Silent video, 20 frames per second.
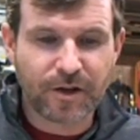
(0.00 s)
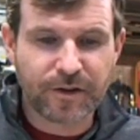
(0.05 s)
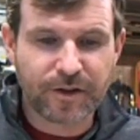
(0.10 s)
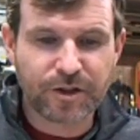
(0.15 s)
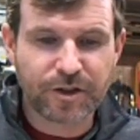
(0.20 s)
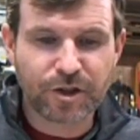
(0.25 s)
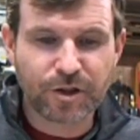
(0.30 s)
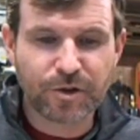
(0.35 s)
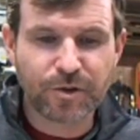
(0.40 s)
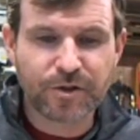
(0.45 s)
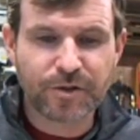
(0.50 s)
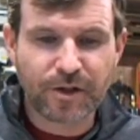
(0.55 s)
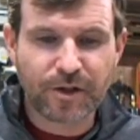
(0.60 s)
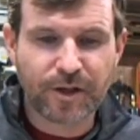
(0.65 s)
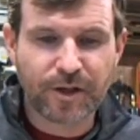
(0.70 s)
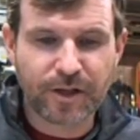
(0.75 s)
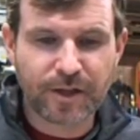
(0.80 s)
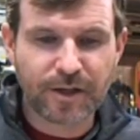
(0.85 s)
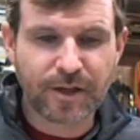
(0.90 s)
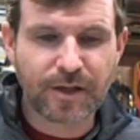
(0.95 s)
Jews
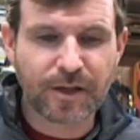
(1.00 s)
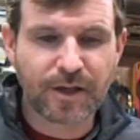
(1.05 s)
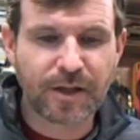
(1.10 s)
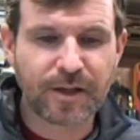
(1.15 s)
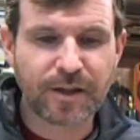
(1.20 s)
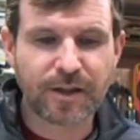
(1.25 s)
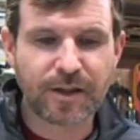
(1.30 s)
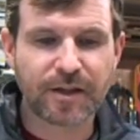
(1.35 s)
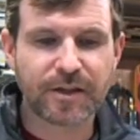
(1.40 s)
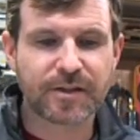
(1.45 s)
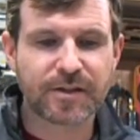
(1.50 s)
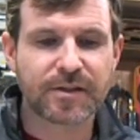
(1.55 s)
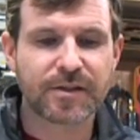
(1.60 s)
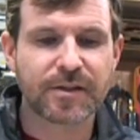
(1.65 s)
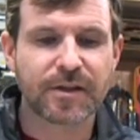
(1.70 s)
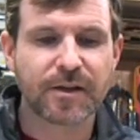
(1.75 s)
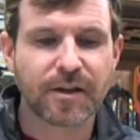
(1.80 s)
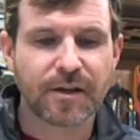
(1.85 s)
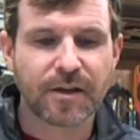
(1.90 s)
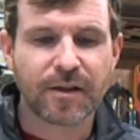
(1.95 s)
are in
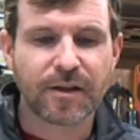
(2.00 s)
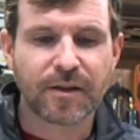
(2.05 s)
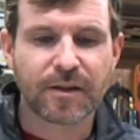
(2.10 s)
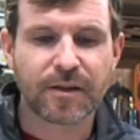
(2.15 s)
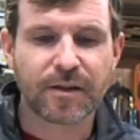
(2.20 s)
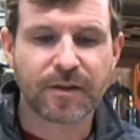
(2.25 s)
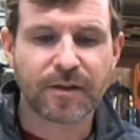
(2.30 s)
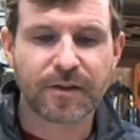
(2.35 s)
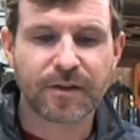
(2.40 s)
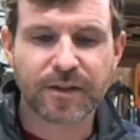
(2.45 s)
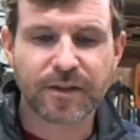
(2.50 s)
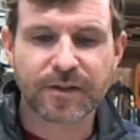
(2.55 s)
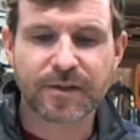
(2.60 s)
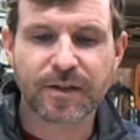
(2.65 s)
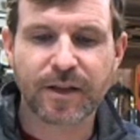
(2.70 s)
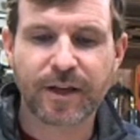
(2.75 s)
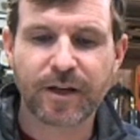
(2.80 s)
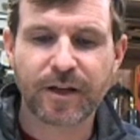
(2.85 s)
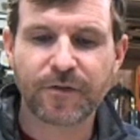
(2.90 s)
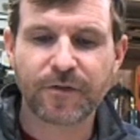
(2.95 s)
this
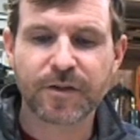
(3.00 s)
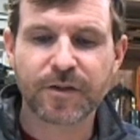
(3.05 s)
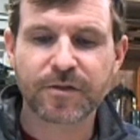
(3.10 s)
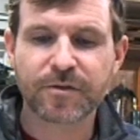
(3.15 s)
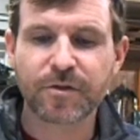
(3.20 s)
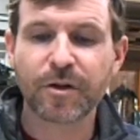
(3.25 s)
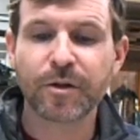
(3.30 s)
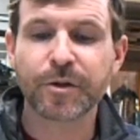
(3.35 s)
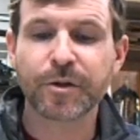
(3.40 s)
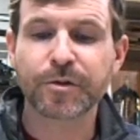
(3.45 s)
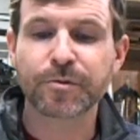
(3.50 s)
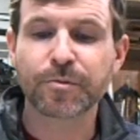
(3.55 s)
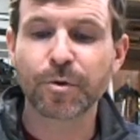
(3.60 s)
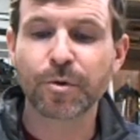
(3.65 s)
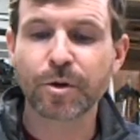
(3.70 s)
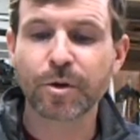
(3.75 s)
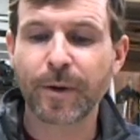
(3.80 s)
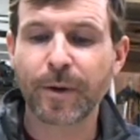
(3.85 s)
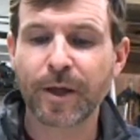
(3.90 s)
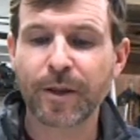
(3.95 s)
land of Israel. It was
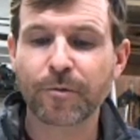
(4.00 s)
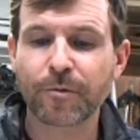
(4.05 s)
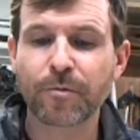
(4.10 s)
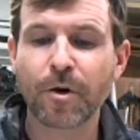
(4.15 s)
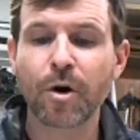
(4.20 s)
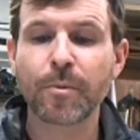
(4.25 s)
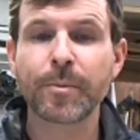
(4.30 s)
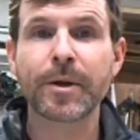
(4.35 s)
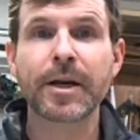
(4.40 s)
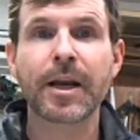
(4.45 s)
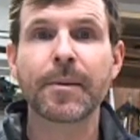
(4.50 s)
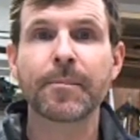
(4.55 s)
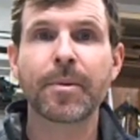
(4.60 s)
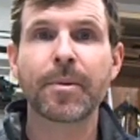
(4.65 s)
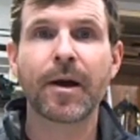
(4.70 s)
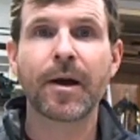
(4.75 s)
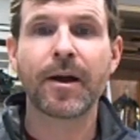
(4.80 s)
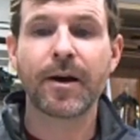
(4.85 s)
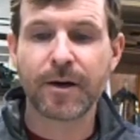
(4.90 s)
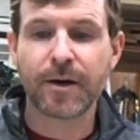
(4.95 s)
ruled by the Roman
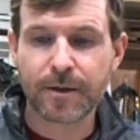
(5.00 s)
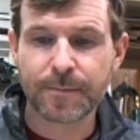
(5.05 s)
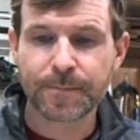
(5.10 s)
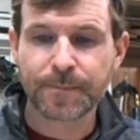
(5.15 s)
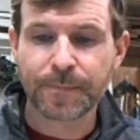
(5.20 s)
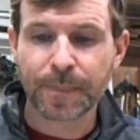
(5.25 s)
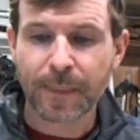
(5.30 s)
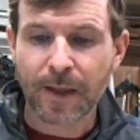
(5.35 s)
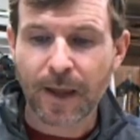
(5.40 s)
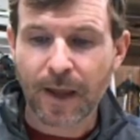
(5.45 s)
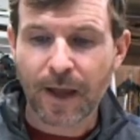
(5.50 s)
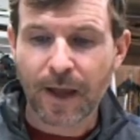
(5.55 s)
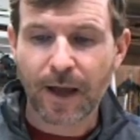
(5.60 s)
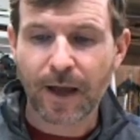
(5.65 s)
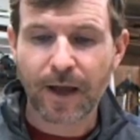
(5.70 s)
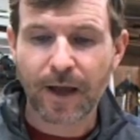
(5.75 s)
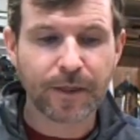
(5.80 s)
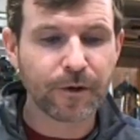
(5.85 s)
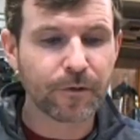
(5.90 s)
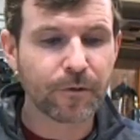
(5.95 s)
Empire.
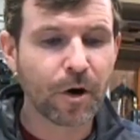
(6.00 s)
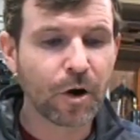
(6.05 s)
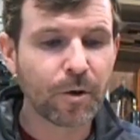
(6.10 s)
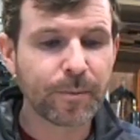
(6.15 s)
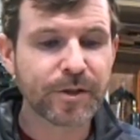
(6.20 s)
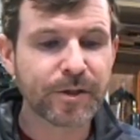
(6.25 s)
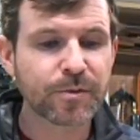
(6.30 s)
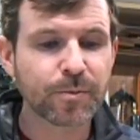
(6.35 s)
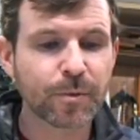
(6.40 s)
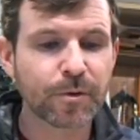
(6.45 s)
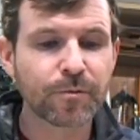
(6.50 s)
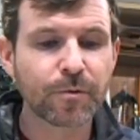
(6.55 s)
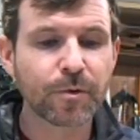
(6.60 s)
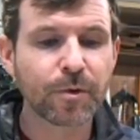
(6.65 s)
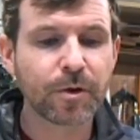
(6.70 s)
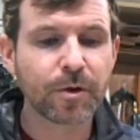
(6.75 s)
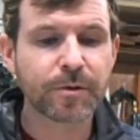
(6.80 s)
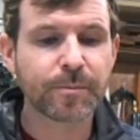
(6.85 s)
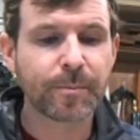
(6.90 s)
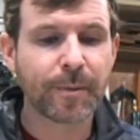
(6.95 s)
The Romans were
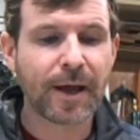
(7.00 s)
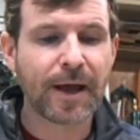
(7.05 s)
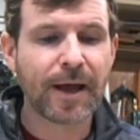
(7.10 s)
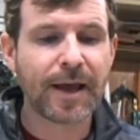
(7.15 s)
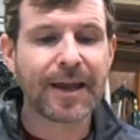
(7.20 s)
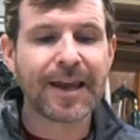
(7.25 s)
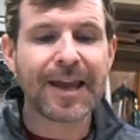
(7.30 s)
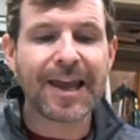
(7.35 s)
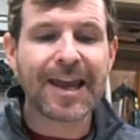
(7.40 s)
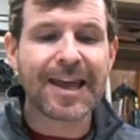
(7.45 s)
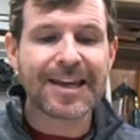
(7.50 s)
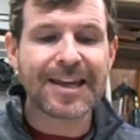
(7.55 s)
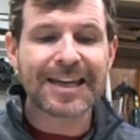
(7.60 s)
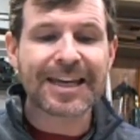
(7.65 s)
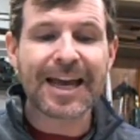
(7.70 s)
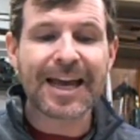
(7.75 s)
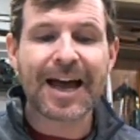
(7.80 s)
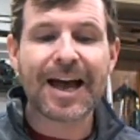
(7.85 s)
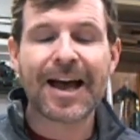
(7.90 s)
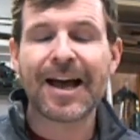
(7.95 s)
ruled by a
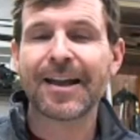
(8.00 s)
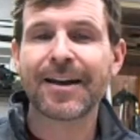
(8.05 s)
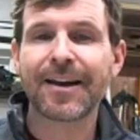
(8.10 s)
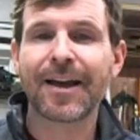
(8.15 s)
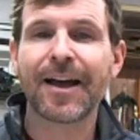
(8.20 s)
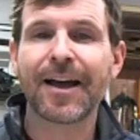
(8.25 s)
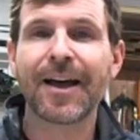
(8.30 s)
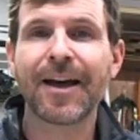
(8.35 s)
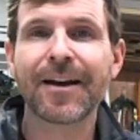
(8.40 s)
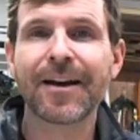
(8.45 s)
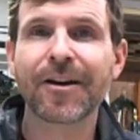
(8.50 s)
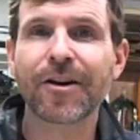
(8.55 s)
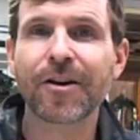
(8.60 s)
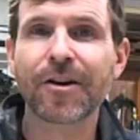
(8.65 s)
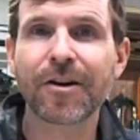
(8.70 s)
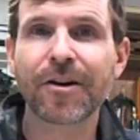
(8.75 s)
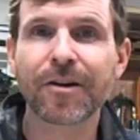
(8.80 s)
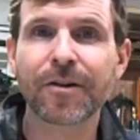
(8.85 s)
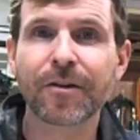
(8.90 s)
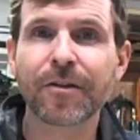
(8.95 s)
god on
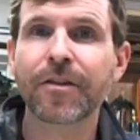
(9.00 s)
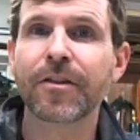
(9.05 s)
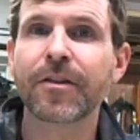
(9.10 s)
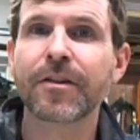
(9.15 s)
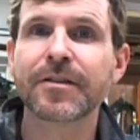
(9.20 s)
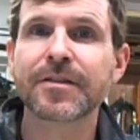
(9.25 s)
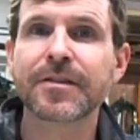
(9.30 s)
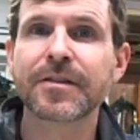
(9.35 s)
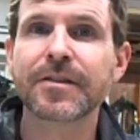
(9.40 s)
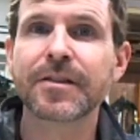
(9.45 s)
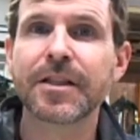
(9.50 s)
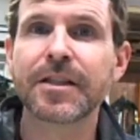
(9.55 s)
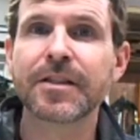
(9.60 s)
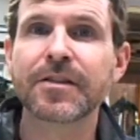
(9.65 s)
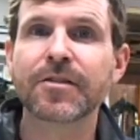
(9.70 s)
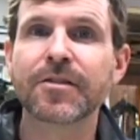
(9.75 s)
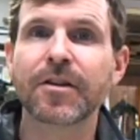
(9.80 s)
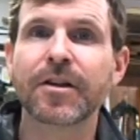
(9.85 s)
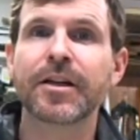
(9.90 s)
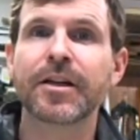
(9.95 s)
earth,
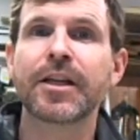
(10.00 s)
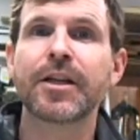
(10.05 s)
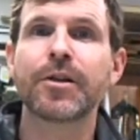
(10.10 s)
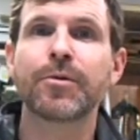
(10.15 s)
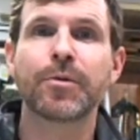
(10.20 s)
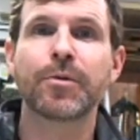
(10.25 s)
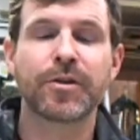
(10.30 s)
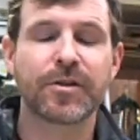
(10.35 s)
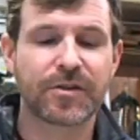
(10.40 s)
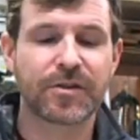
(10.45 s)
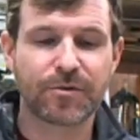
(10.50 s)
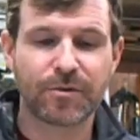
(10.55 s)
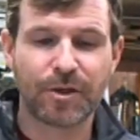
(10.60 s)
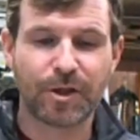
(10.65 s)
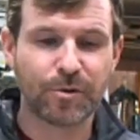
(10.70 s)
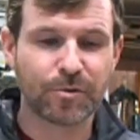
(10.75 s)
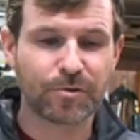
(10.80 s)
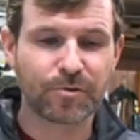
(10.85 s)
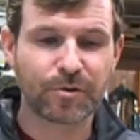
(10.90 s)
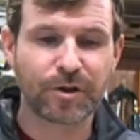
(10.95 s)
Caesar, and he was
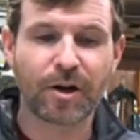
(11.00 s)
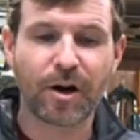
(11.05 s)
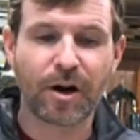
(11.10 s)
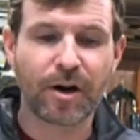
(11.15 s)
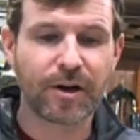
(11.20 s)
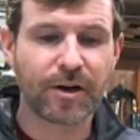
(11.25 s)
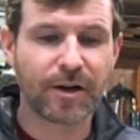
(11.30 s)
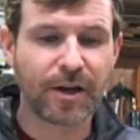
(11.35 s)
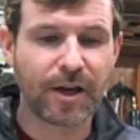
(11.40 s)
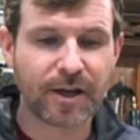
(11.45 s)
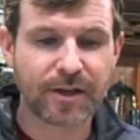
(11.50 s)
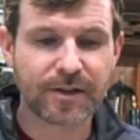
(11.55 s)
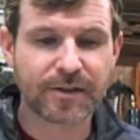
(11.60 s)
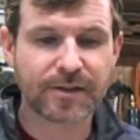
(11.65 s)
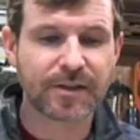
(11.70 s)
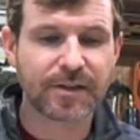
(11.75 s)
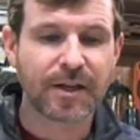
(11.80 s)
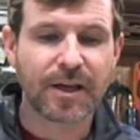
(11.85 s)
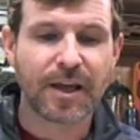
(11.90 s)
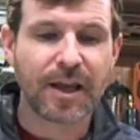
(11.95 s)
regarded
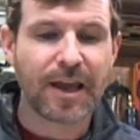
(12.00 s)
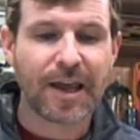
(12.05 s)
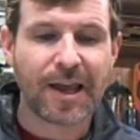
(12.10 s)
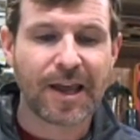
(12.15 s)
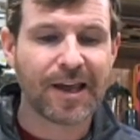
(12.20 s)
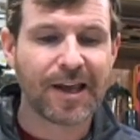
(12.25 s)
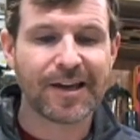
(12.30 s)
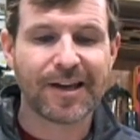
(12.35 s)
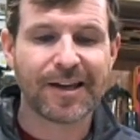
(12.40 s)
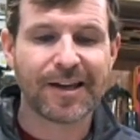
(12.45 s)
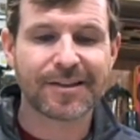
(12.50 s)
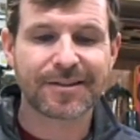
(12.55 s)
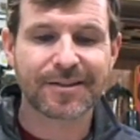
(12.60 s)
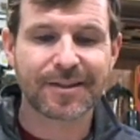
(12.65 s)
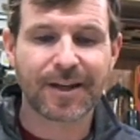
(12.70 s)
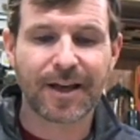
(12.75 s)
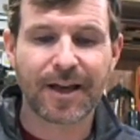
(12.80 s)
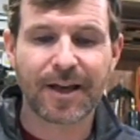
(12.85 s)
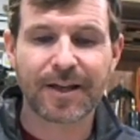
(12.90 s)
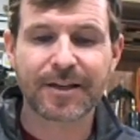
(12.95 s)
as a
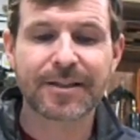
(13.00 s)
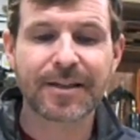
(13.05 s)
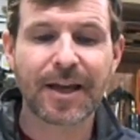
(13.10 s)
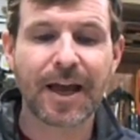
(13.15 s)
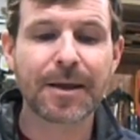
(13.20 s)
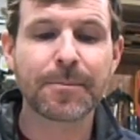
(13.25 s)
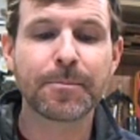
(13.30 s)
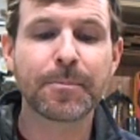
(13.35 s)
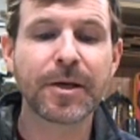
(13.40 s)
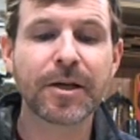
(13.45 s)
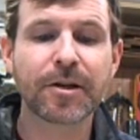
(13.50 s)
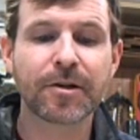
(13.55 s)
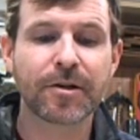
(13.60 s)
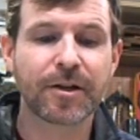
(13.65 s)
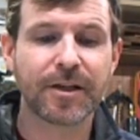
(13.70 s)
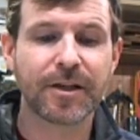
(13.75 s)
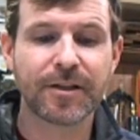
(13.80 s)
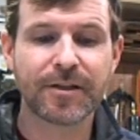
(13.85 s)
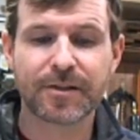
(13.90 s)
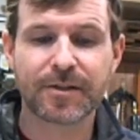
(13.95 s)
god.
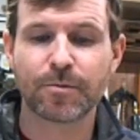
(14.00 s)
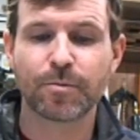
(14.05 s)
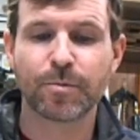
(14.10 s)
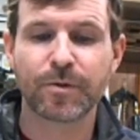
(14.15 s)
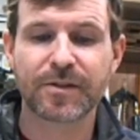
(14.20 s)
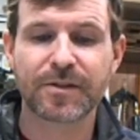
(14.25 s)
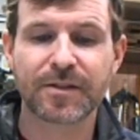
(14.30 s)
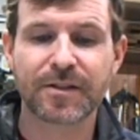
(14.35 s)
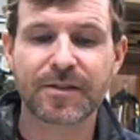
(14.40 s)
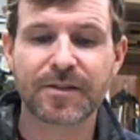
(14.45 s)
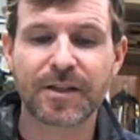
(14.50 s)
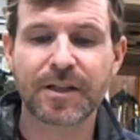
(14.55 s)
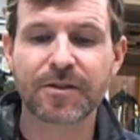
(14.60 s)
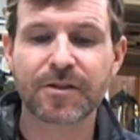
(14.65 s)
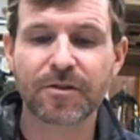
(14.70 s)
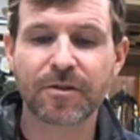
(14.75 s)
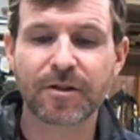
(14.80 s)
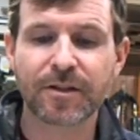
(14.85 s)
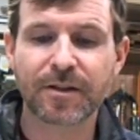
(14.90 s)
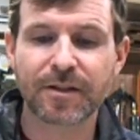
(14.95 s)
Tiberius was the
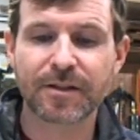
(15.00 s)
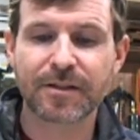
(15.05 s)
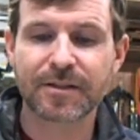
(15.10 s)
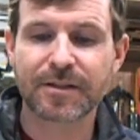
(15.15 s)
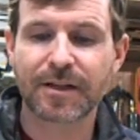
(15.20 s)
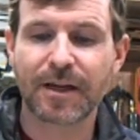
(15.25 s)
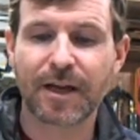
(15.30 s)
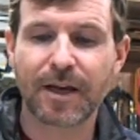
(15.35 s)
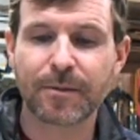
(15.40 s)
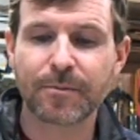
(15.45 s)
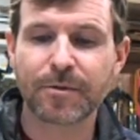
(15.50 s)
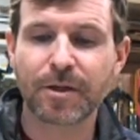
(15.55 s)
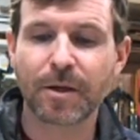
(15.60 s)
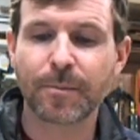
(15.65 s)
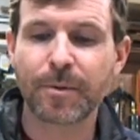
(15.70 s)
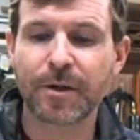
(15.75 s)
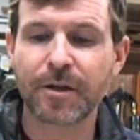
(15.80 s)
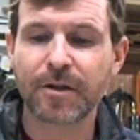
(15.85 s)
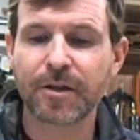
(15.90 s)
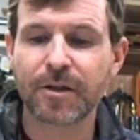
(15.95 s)
Caesar at this time.
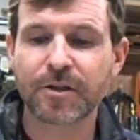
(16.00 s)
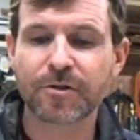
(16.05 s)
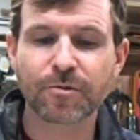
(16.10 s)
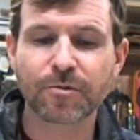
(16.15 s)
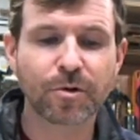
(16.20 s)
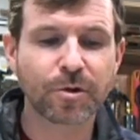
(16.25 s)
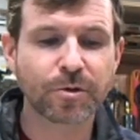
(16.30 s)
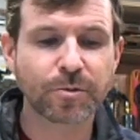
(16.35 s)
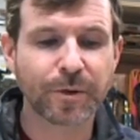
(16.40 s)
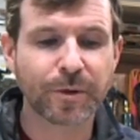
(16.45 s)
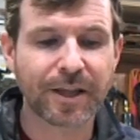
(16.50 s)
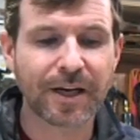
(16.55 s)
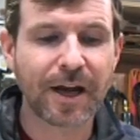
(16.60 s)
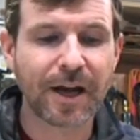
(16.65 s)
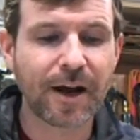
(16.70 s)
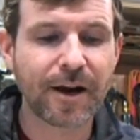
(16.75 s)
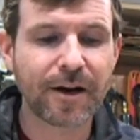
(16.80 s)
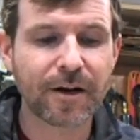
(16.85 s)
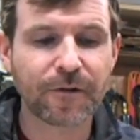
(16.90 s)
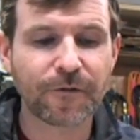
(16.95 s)
Tiberius ruled with an
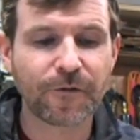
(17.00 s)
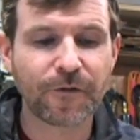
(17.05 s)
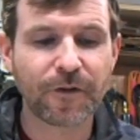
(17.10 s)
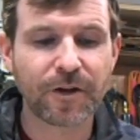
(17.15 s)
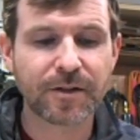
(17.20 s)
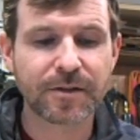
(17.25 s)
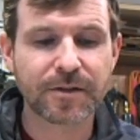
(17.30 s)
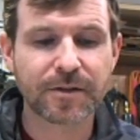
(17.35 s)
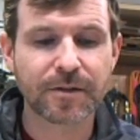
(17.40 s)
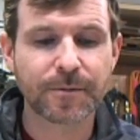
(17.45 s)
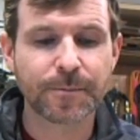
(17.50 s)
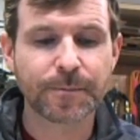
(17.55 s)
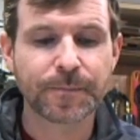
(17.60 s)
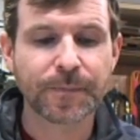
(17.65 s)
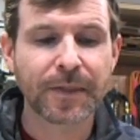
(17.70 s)
iron fist.